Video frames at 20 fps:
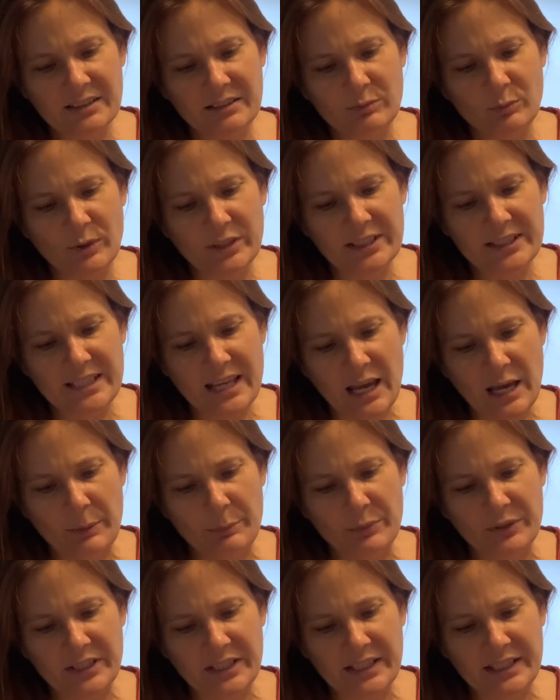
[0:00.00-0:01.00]
what is
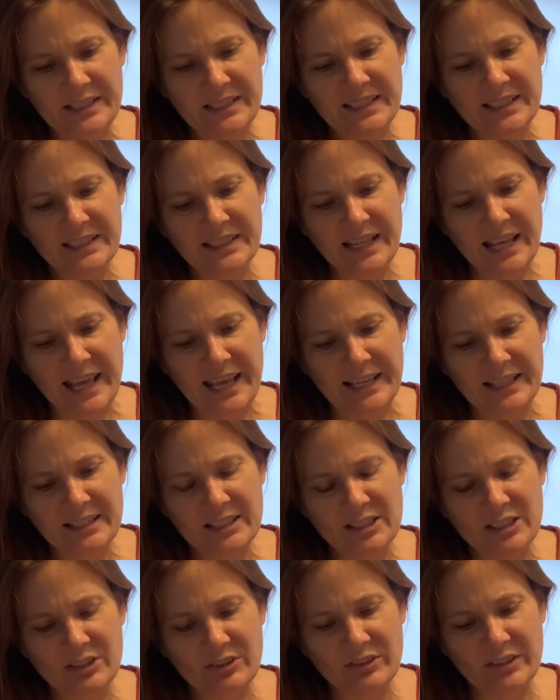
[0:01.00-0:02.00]
happening, can
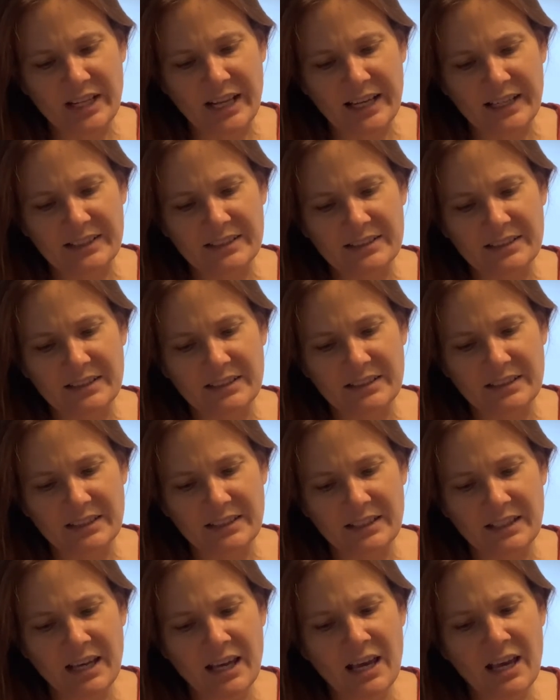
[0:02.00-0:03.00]
answer in
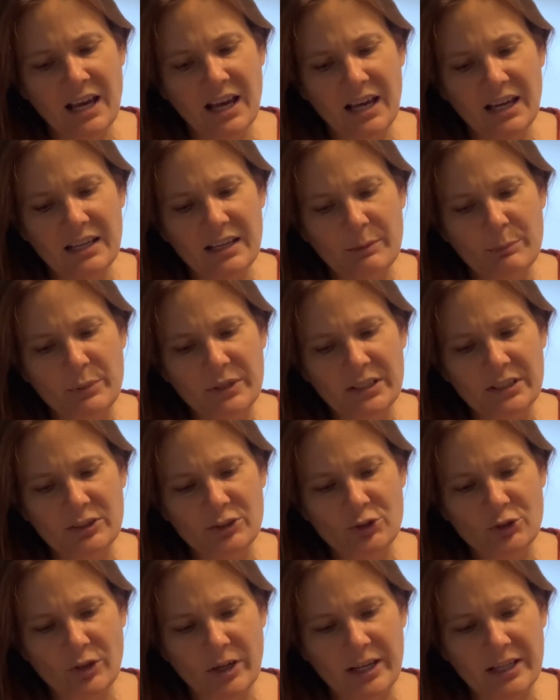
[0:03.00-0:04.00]
ecstasy, "I am being
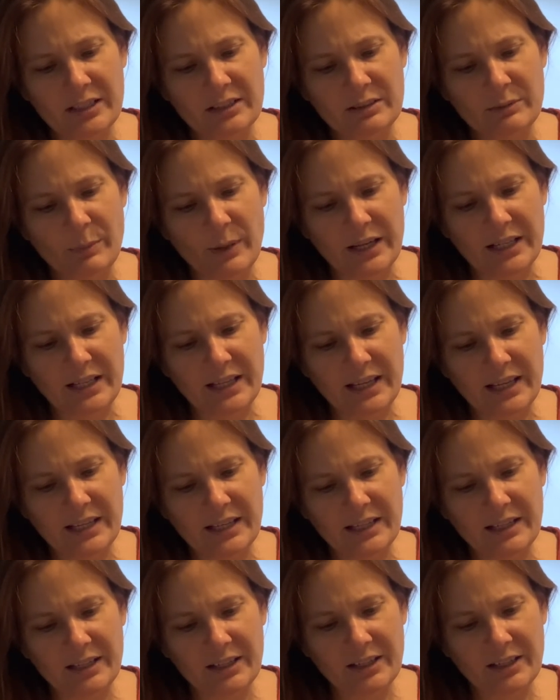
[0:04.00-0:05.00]
dragged by the
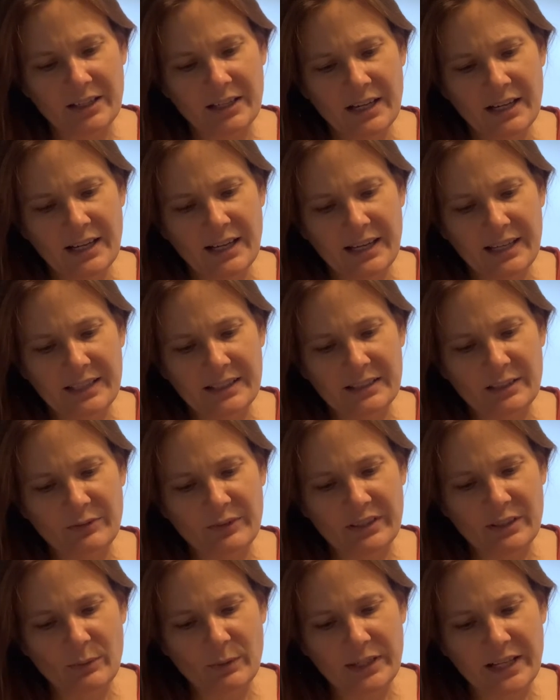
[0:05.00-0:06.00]
hair." And if
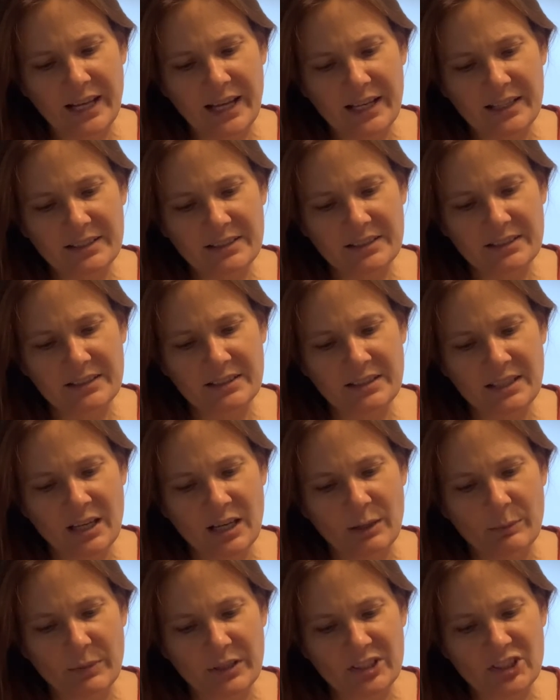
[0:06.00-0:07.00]
anyone asks,
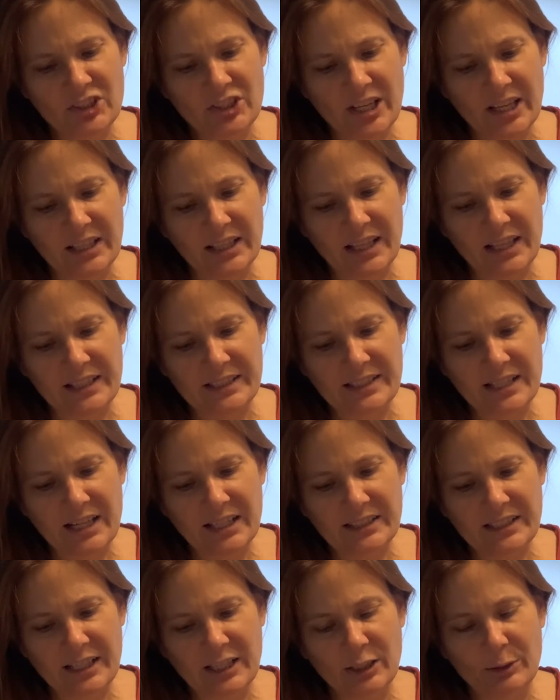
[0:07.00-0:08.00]
"But shall I
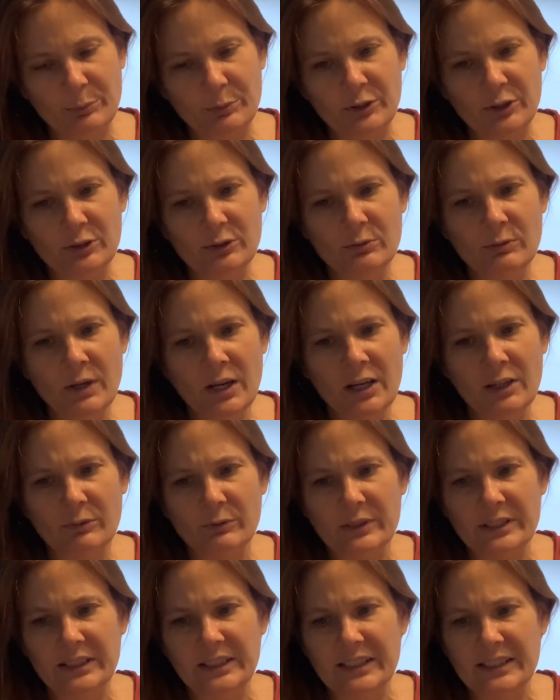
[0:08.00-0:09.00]
not help you,
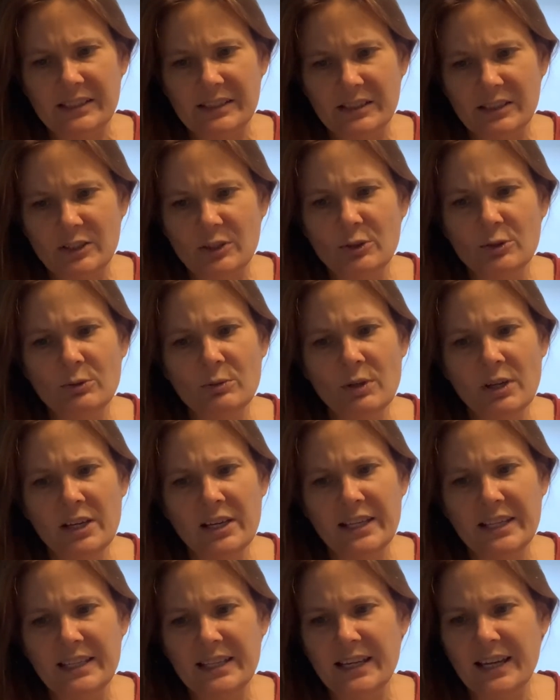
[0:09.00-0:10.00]
release you?"
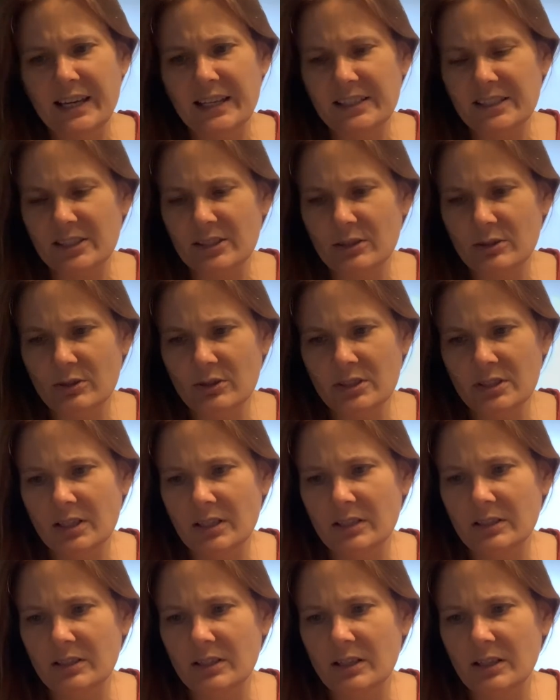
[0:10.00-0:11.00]
he answers,
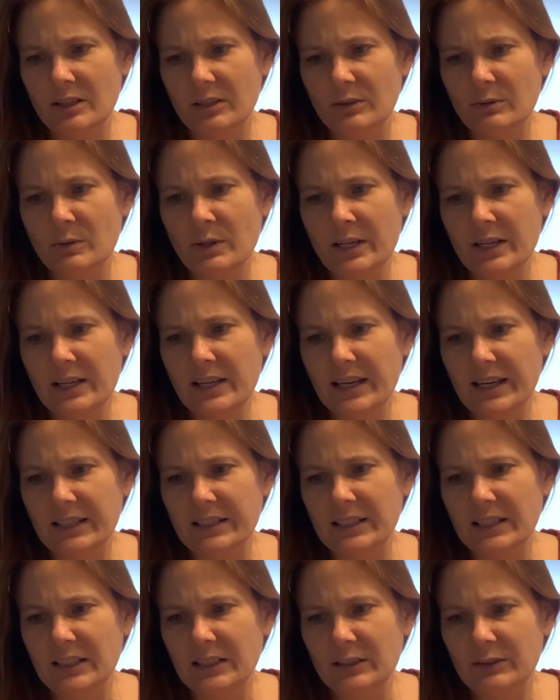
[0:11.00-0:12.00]
"No." And
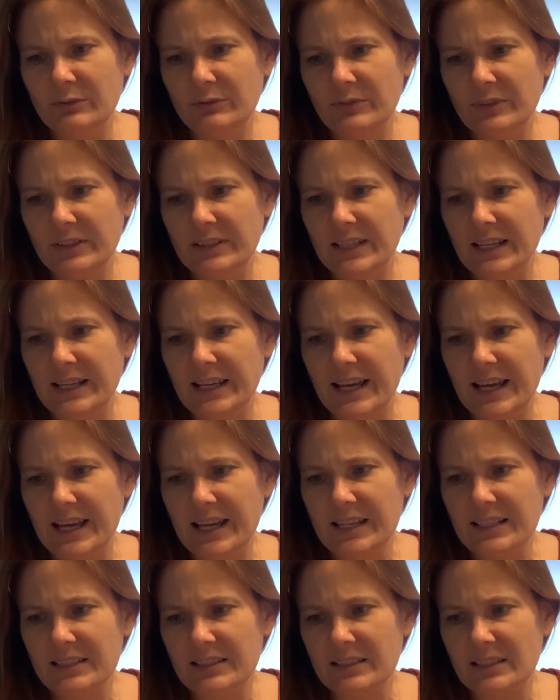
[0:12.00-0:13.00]
if they
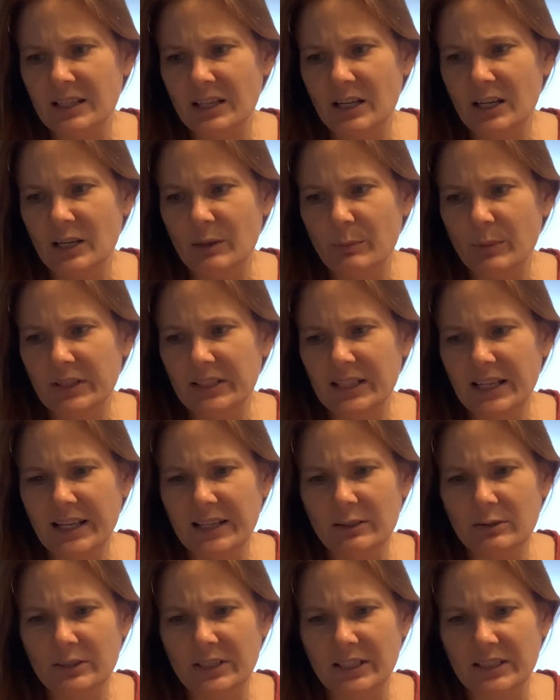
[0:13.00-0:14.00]
ask, "But
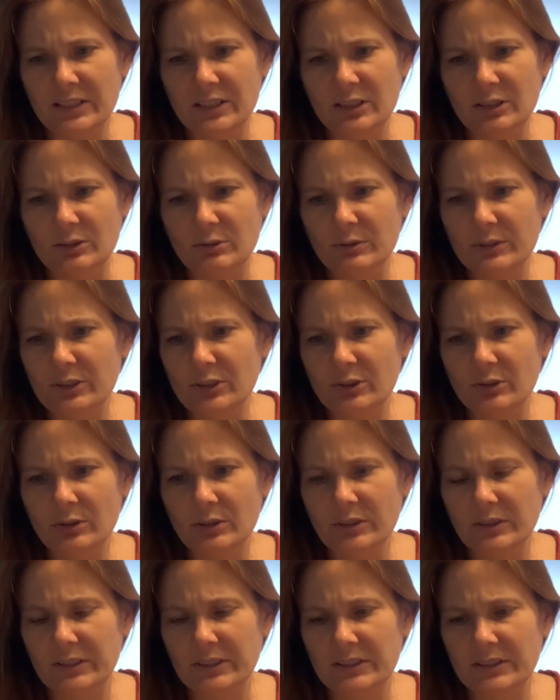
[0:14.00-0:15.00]
how can you
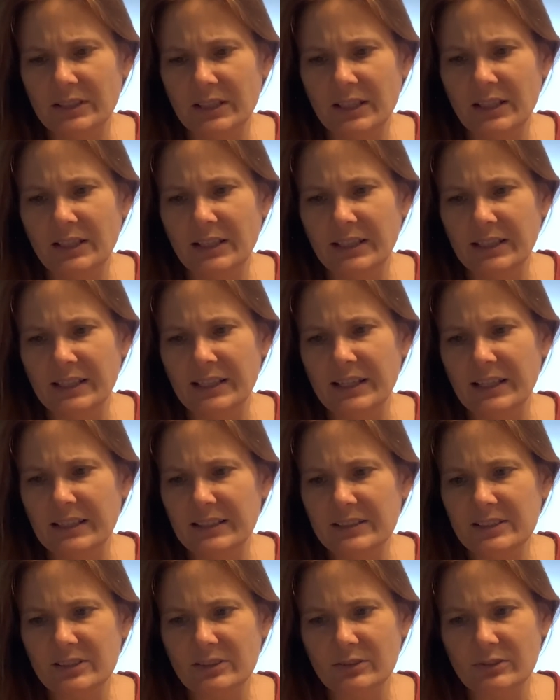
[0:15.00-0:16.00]
endure it?" he
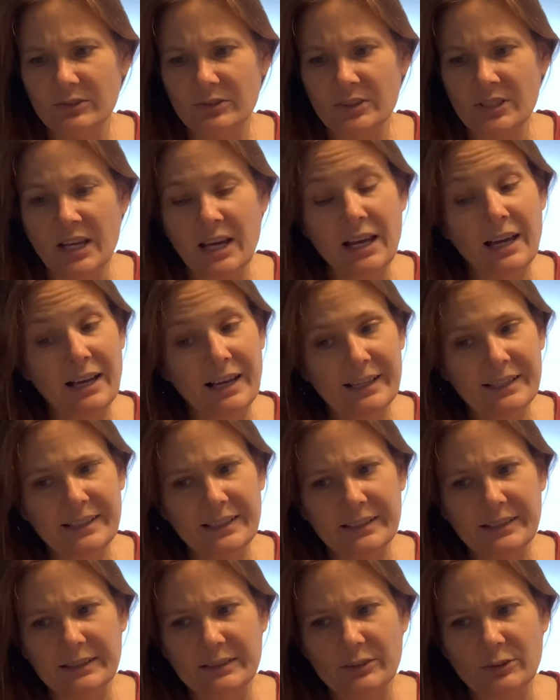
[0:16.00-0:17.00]
answers, "I
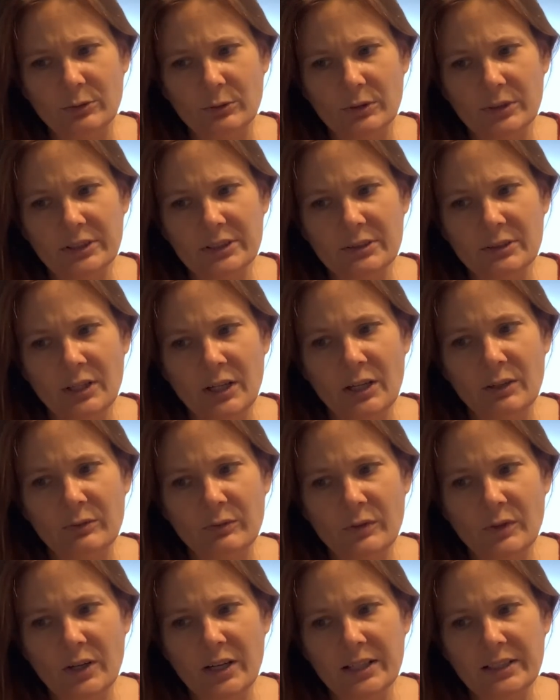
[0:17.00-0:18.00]
can endure it,
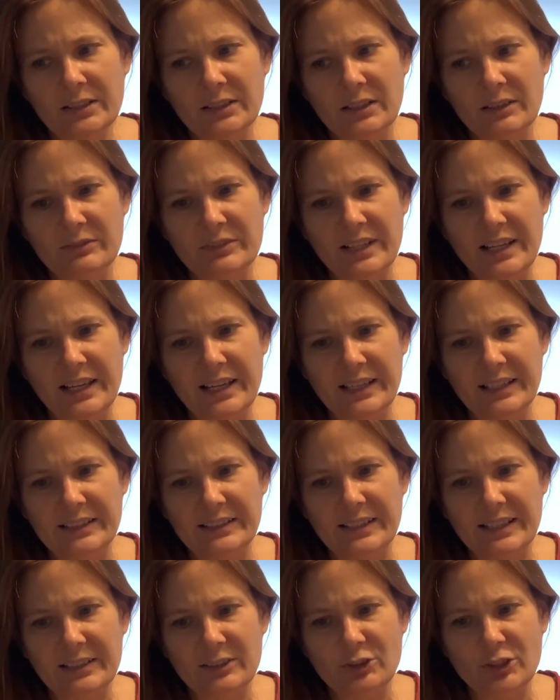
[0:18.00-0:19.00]
for I love the hand
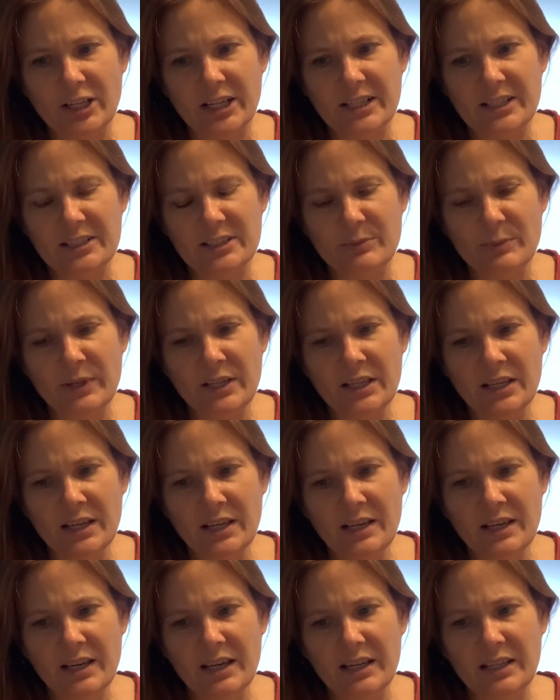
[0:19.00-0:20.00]
that drags me."
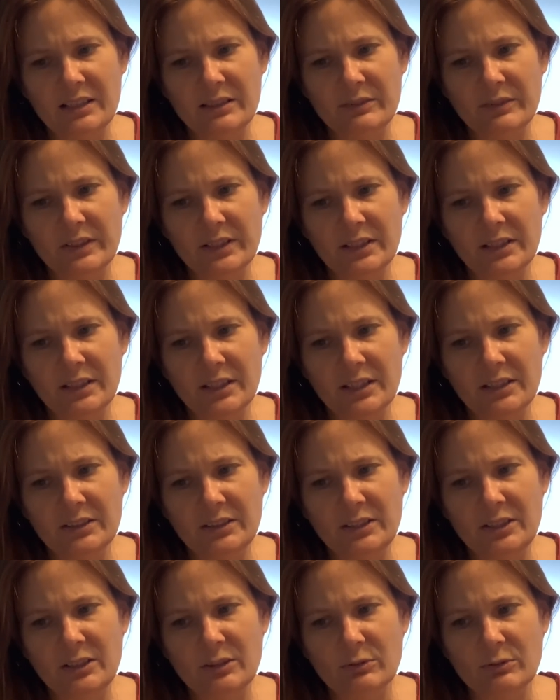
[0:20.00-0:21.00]
Ava,
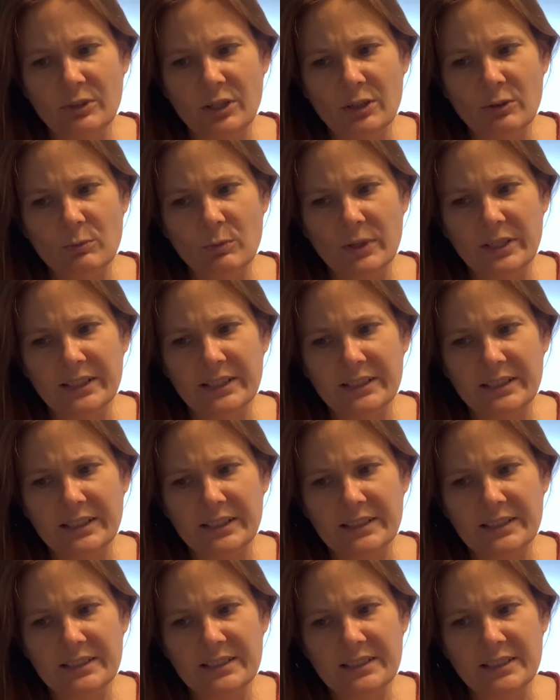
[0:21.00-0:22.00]
do you know what it
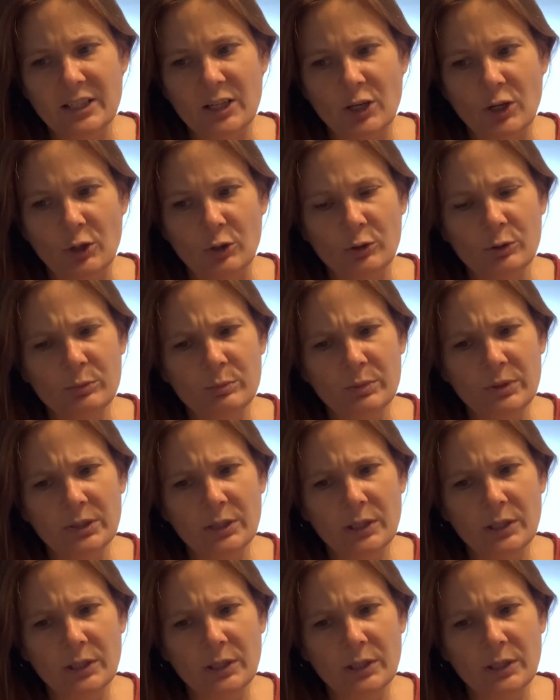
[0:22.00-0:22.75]
is to hope?